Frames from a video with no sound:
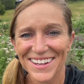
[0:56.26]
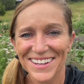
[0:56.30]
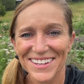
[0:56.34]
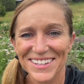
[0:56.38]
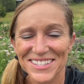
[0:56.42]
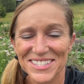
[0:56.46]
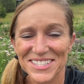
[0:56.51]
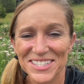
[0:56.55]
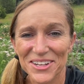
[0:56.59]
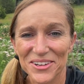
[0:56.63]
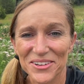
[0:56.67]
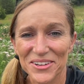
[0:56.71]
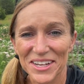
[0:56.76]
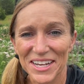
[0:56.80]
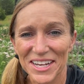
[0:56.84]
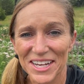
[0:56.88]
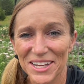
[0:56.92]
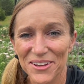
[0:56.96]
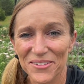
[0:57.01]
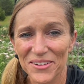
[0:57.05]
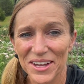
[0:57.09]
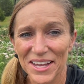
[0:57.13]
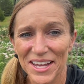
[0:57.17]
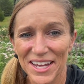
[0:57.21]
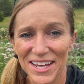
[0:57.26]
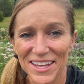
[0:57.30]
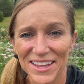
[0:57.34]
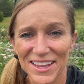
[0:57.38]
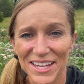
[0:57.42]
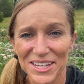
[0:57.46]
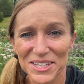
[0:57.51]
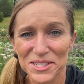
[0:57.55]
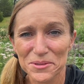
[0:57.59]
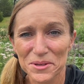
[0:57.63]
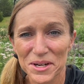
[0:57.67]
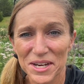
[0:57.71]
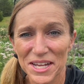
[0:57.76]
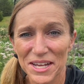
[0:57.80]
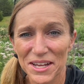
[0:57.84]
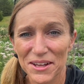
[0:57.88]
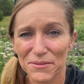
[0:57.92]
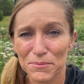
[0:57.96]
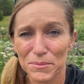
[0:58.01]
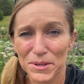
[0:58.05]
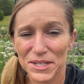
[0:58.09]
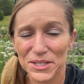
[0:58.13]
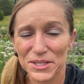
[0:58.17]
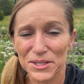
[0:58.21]
So anyway, that's what I
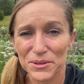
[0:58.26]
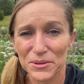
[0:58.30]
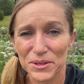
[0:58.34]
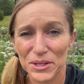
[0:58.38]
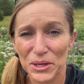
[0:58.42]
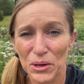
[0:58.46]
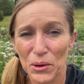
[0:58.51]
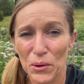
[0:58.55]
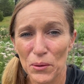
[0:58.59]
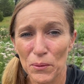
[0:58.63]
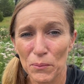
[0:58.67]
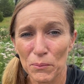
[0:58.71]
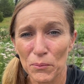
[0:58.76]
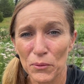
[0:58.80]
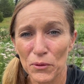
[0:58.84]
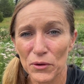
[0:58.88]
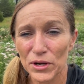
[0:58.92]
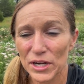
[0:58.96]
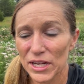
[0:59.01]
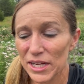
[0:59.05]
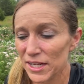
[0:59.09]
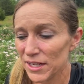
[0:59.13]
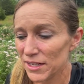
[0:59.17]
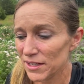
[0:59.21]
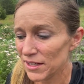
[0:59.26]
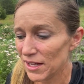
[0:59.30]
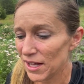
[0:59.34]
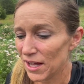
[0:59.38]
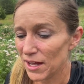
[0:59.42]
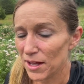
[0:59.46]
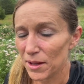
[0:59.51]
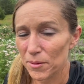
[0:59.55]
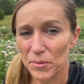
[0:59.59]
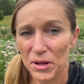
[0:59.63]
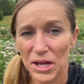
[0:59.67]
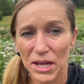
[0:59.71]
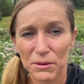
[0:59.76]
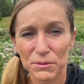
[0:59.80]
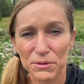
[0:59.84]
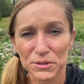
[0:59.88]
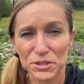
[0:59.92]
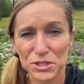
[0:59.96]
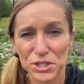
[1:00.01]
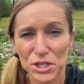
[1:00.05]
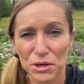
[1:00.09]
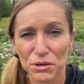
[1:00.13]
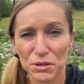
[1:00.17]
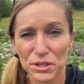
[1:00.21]
have been doing all morning. Um, I will
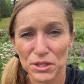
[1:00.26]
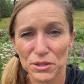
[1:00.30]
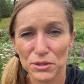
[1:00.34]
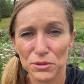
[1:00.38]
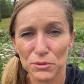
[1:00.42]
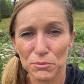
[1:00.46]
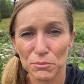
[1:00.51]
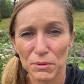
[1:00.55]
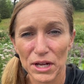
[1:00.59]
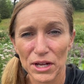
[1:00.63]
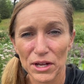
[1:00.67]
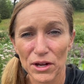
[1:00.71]
show you my